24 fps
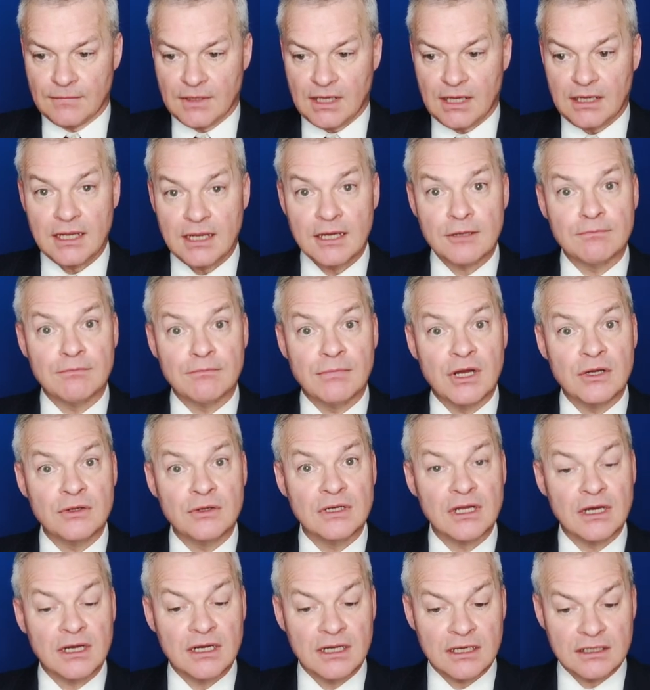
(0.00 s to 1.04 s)
And now
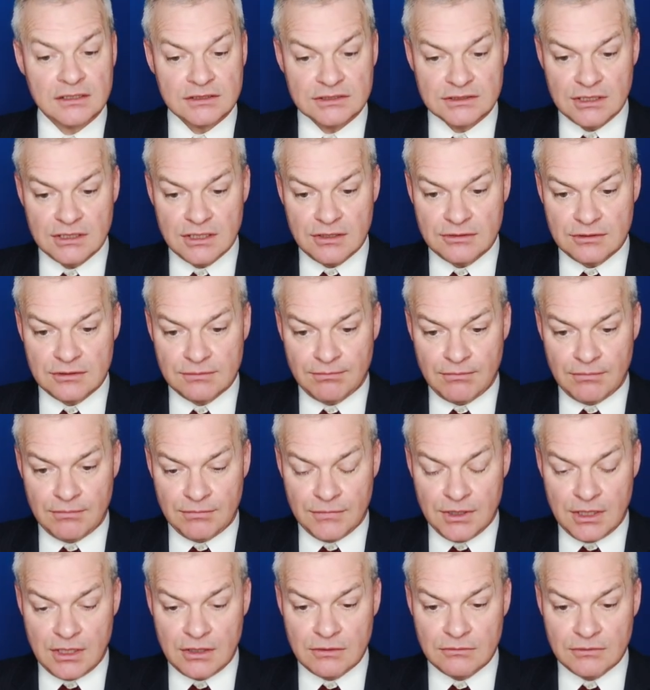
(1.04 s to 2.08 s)
Bowlines,
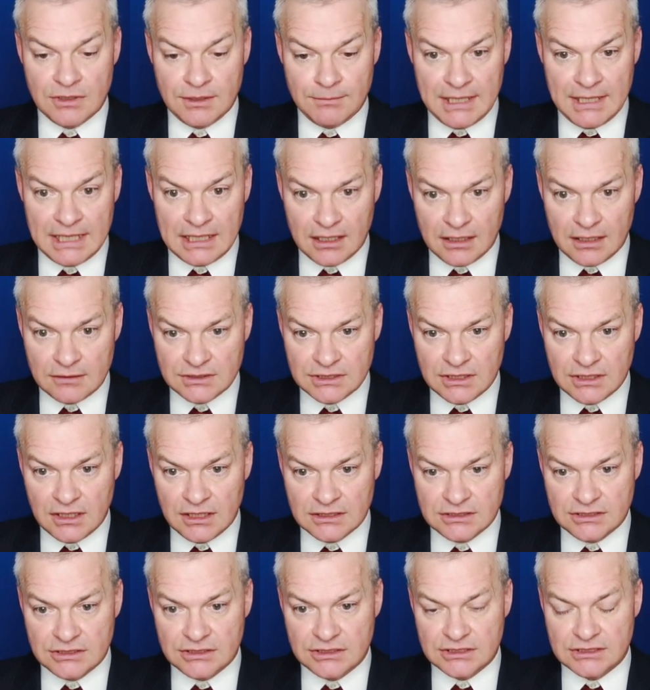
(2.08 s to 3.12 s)
the only bingo,
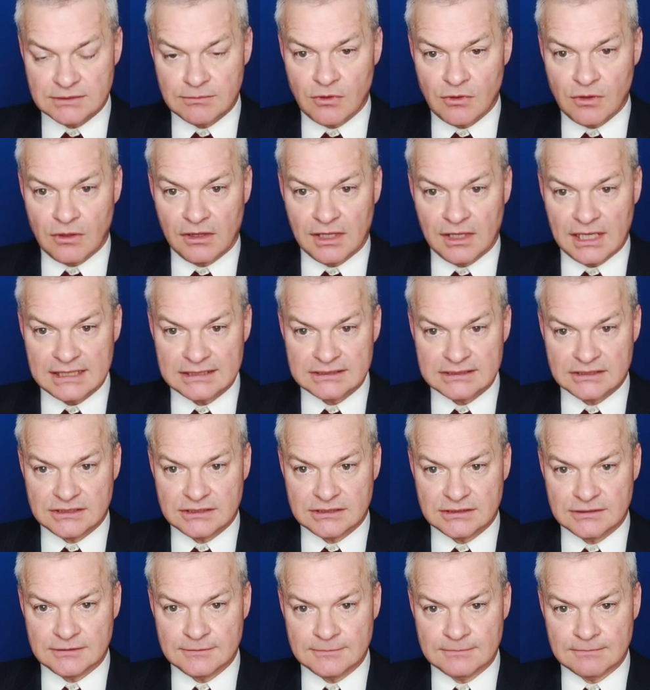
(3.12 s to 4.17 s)
delighted to spot
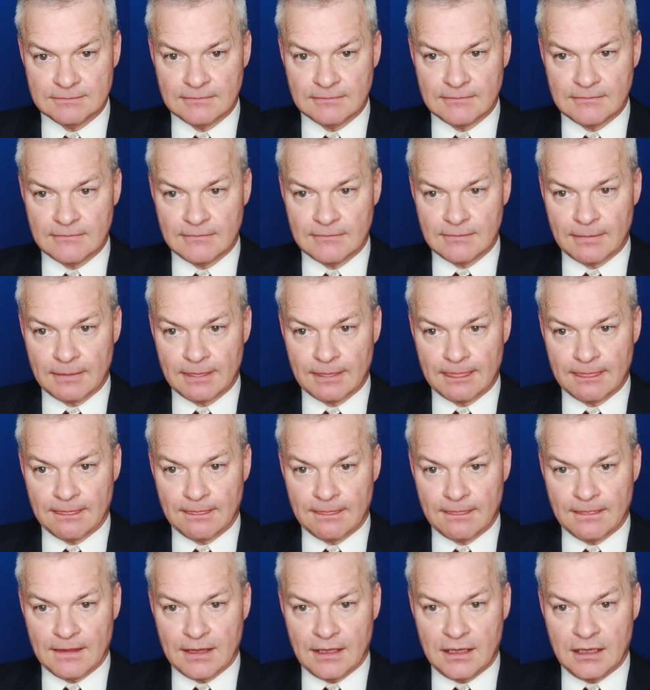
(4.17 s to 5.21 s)
that.
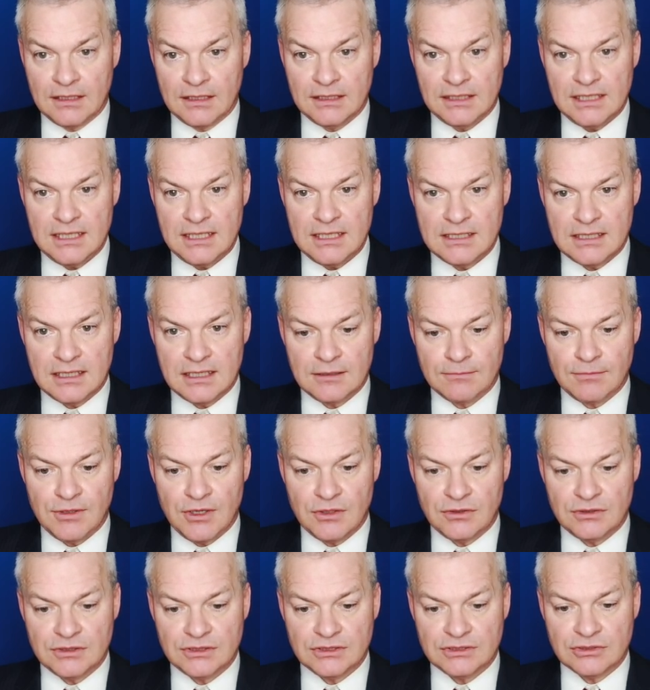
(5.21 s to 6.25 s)
I lead, an
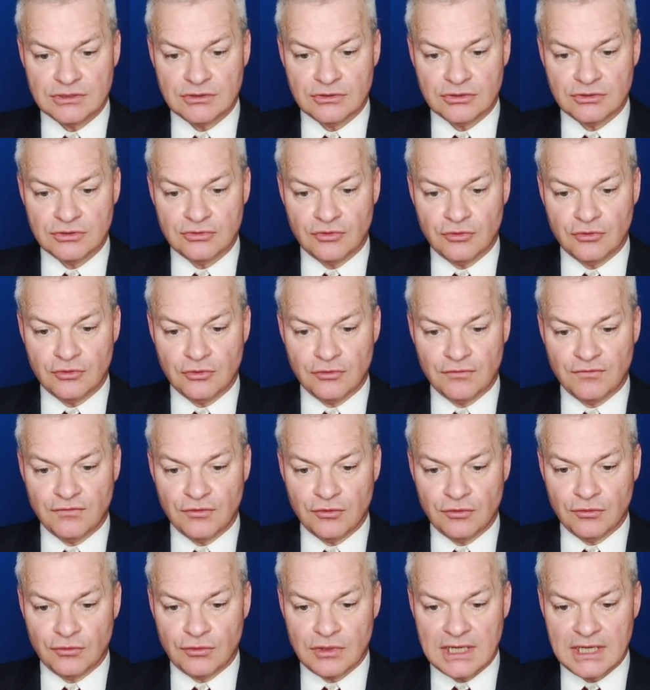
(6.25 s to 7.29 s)
opponent has got an
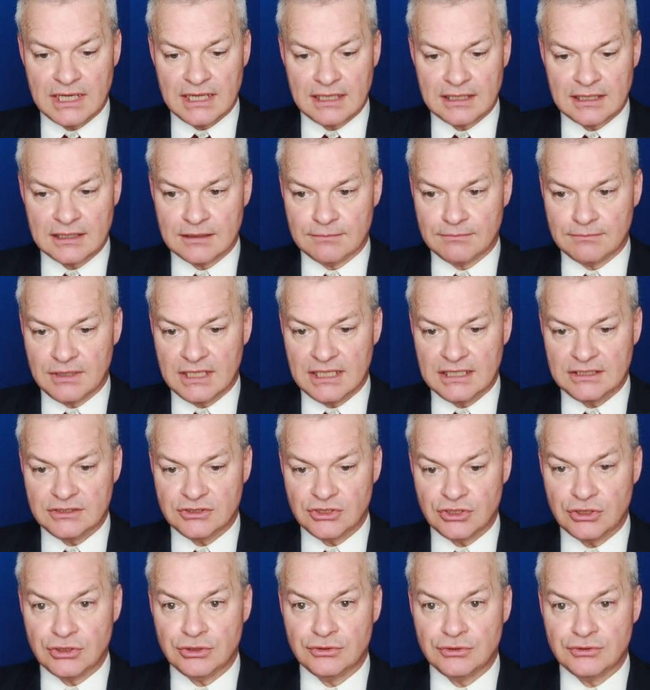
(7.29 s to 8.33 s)
awful rack,
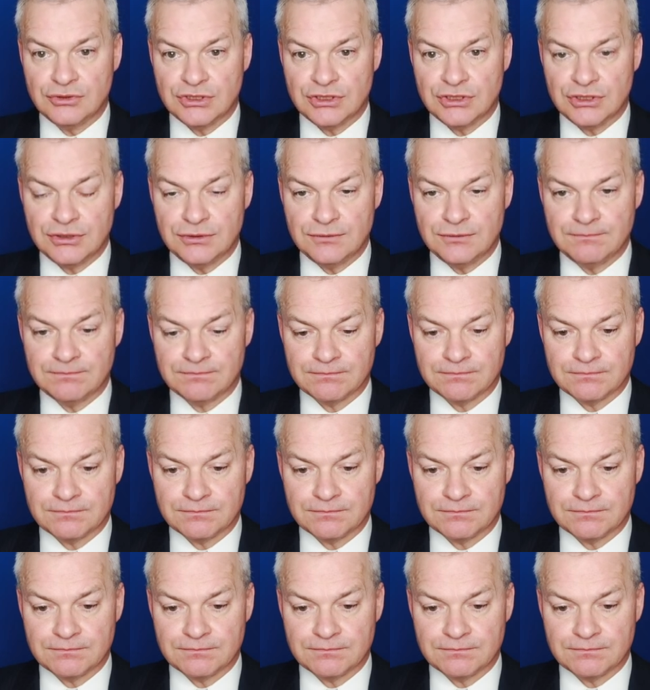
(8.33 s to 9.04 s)
plays oo2.